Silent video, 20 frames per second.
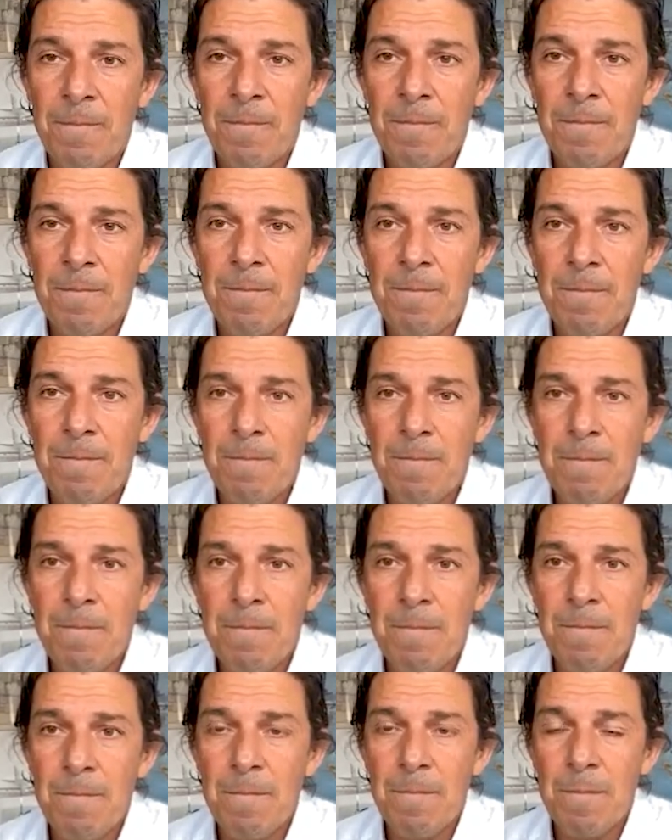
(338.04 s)

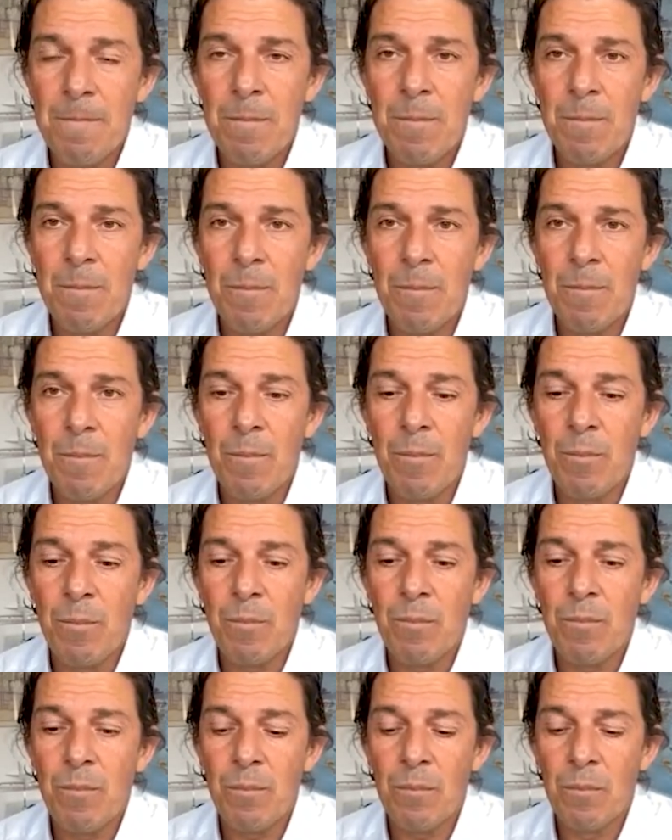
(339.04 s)

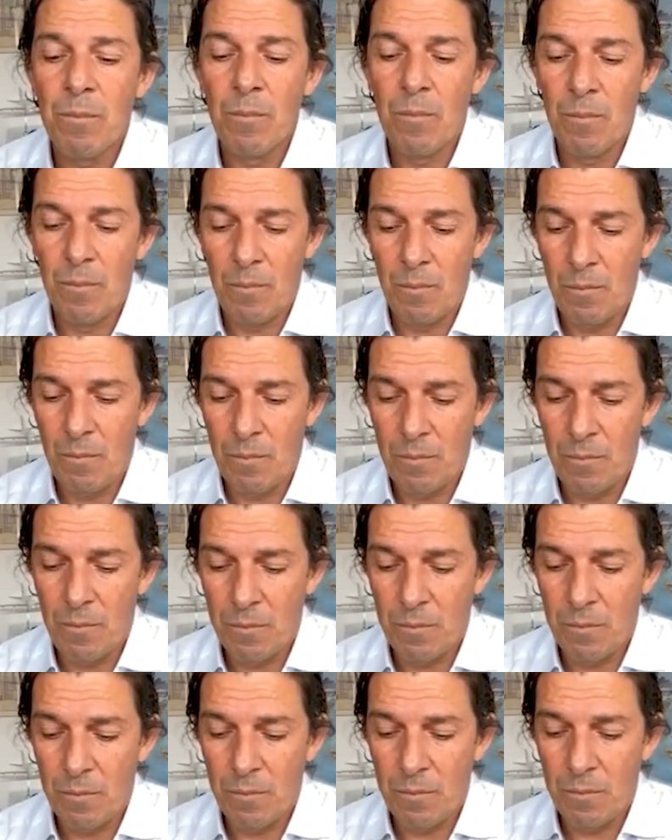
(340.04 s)

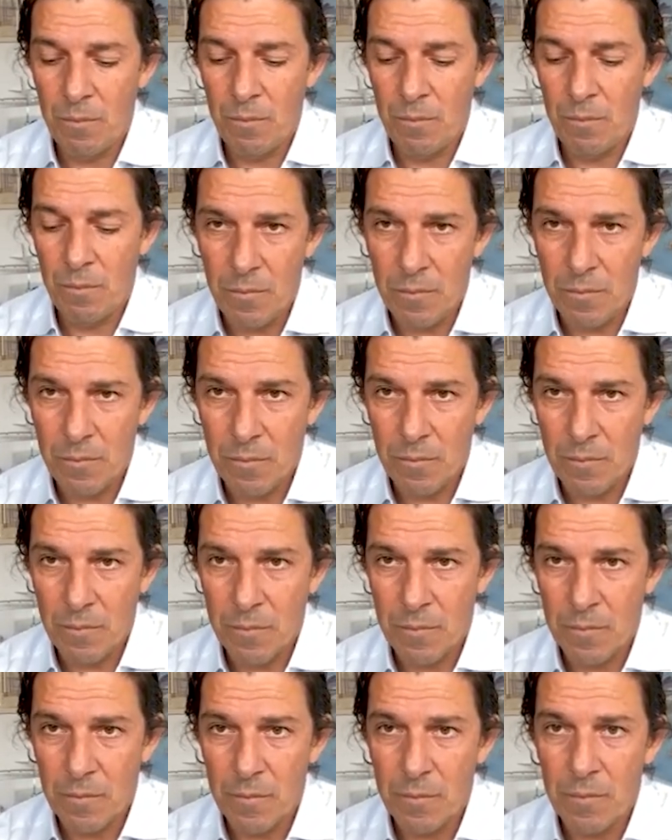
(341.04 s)

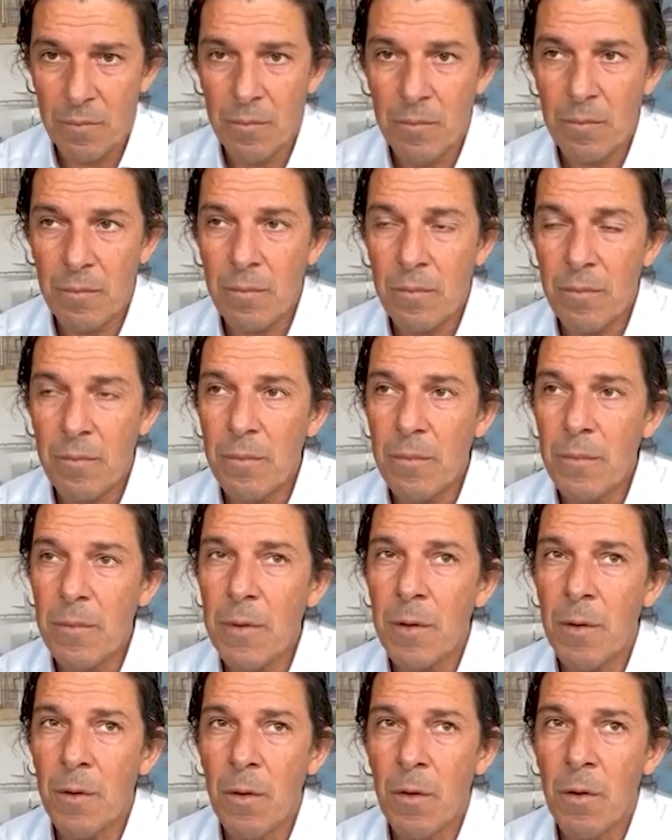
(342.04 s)

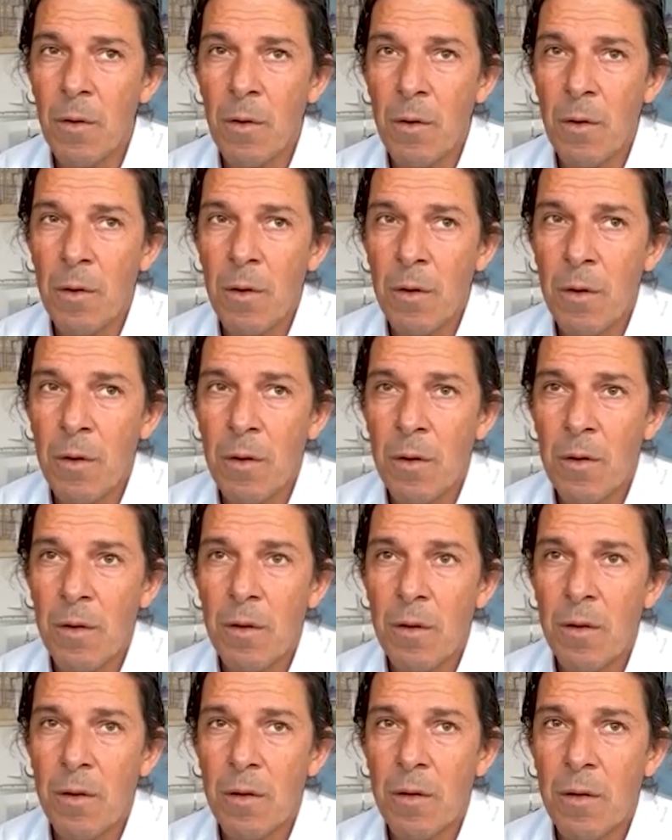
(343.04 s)

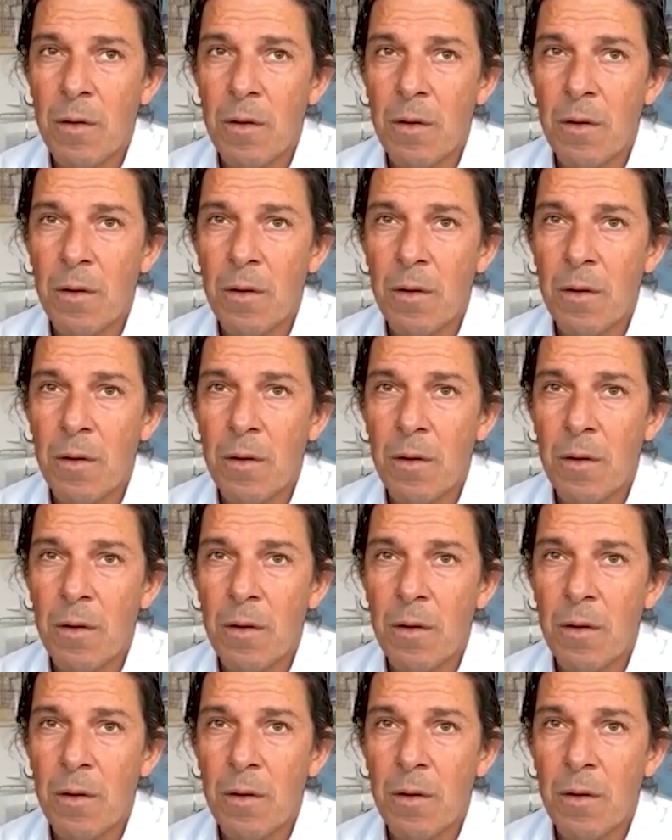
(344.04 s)
(silent)